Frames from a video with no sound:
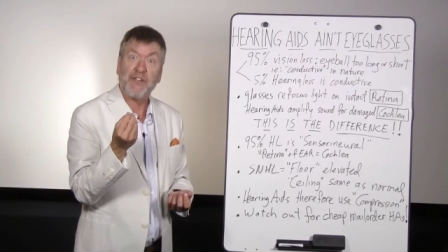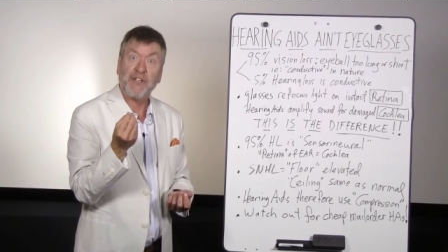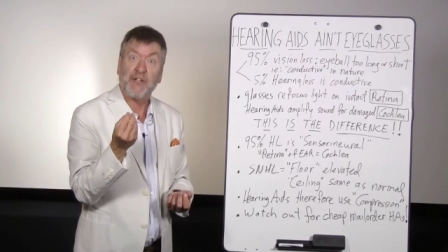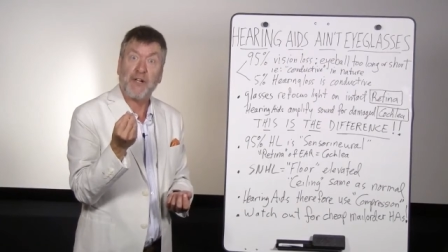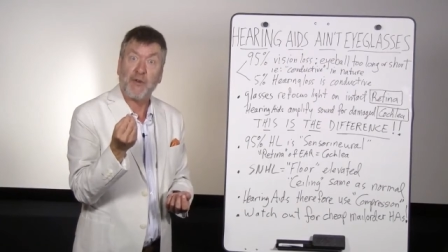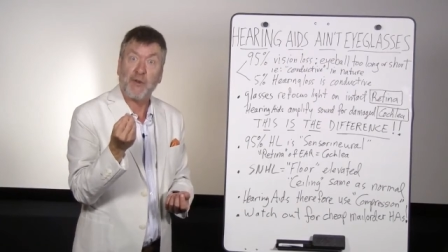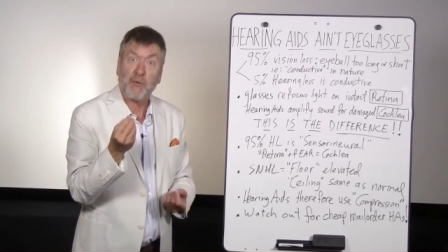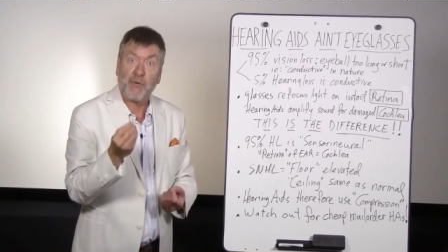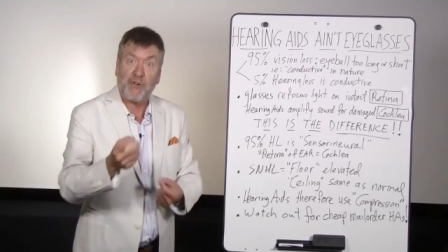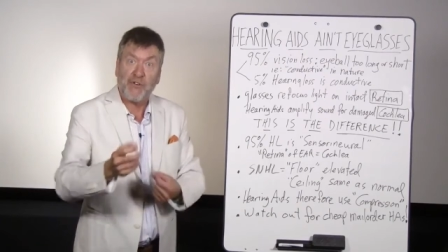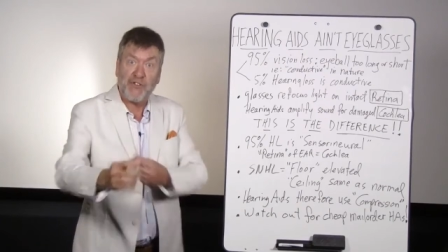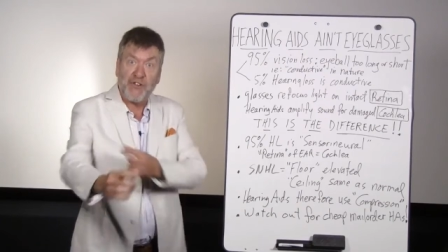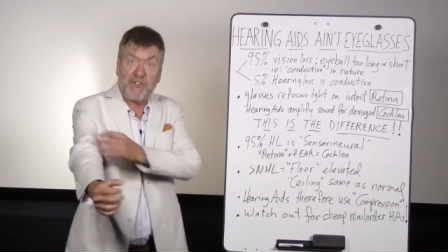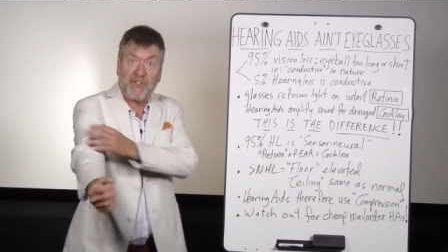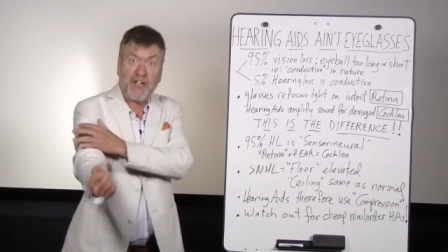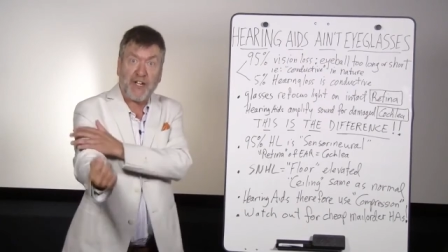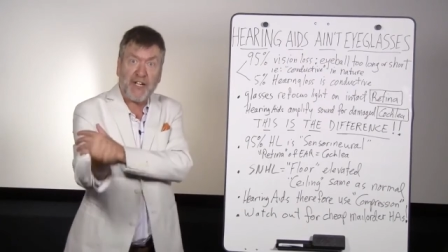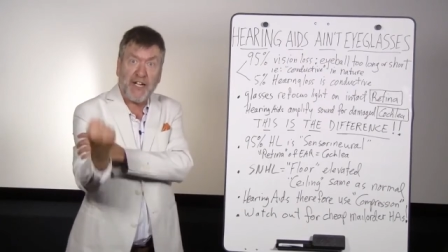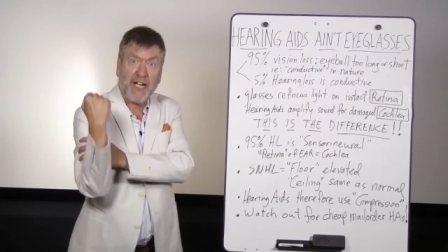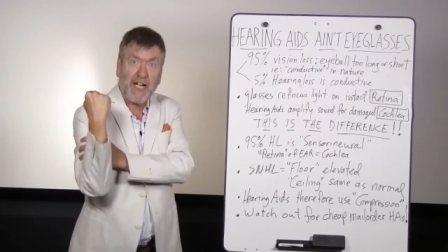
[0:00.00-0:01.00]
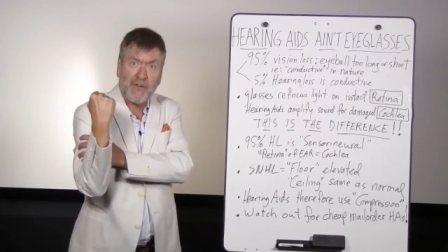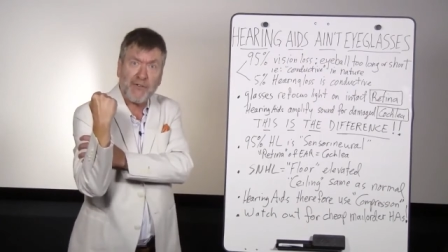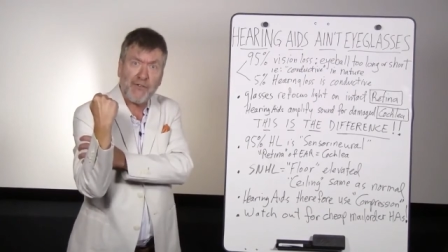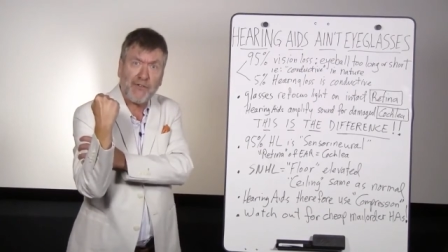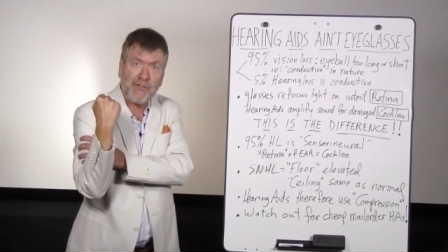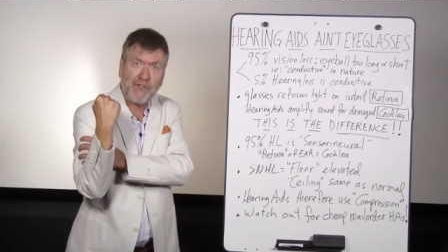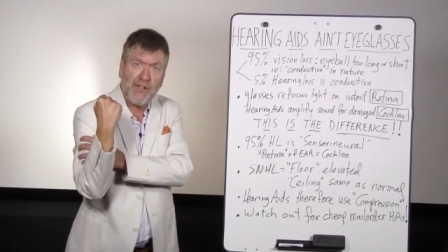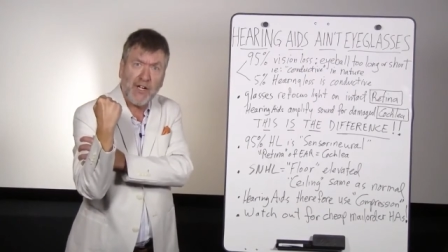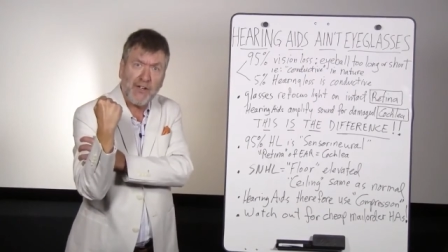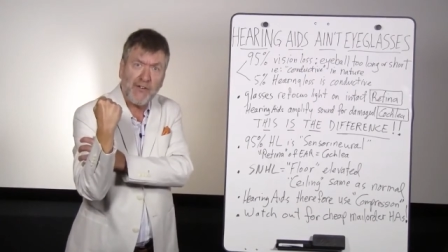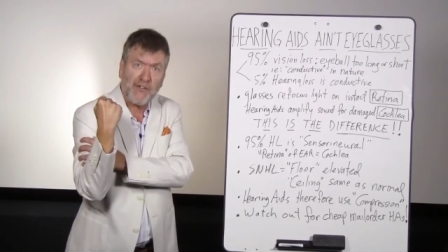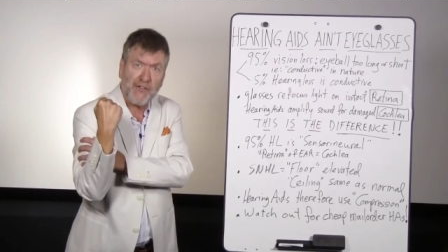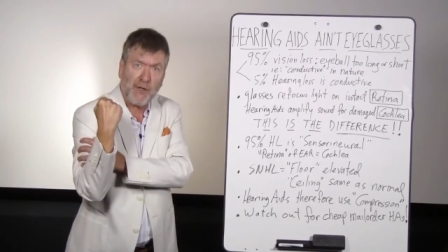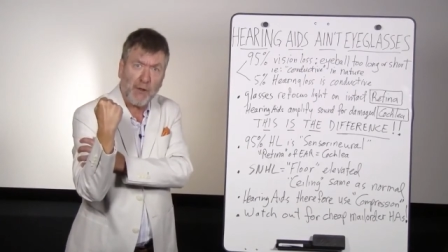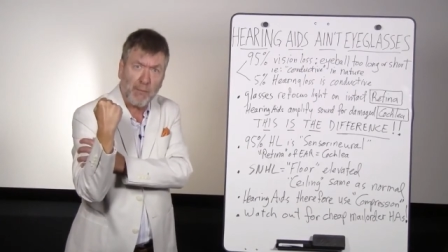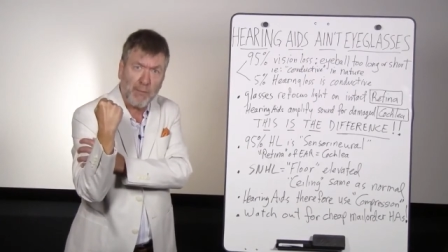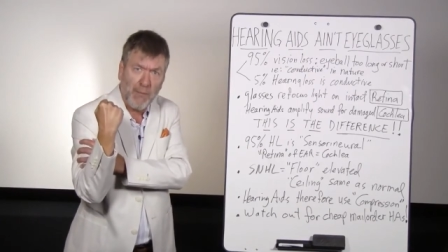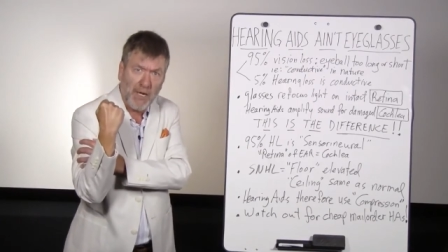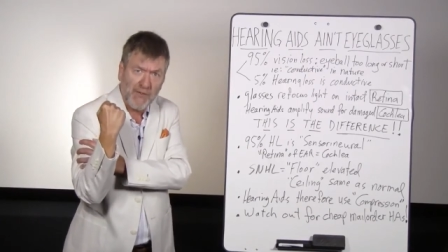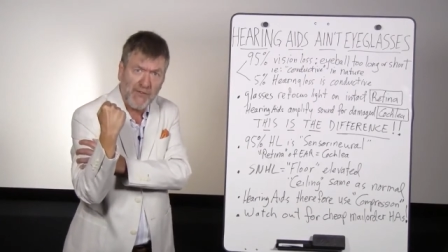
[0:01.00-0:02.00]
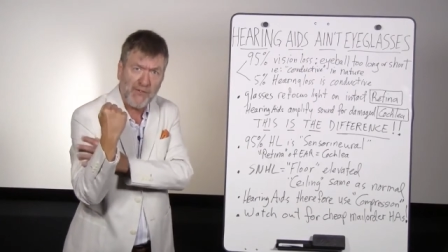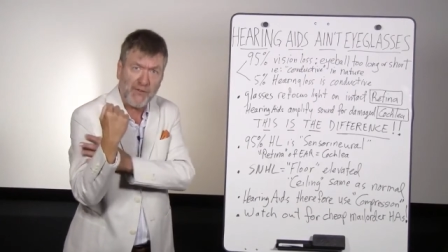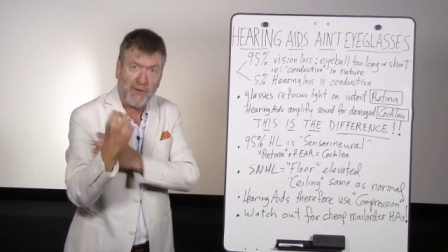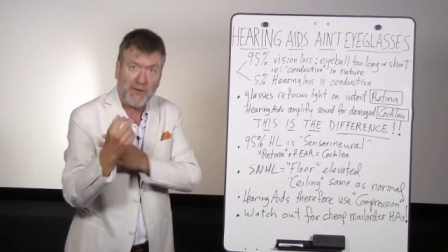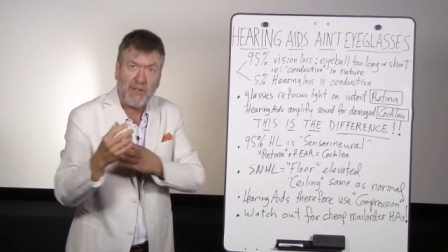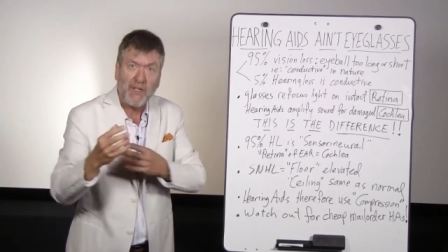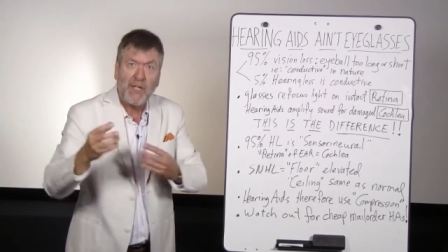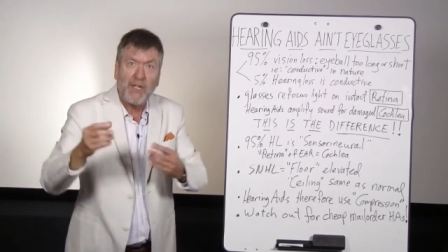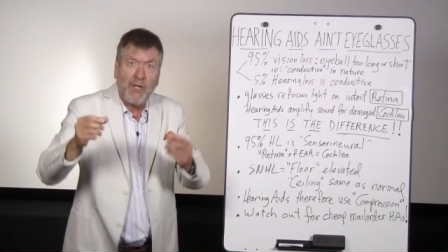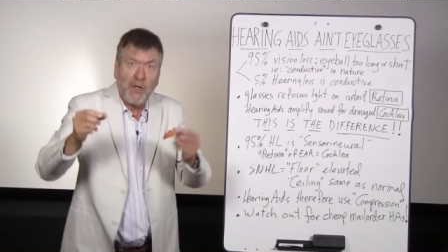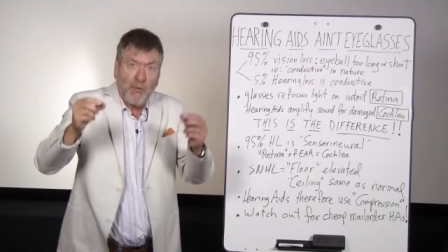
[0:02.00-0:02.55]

In other words, they've got to exercise their muscle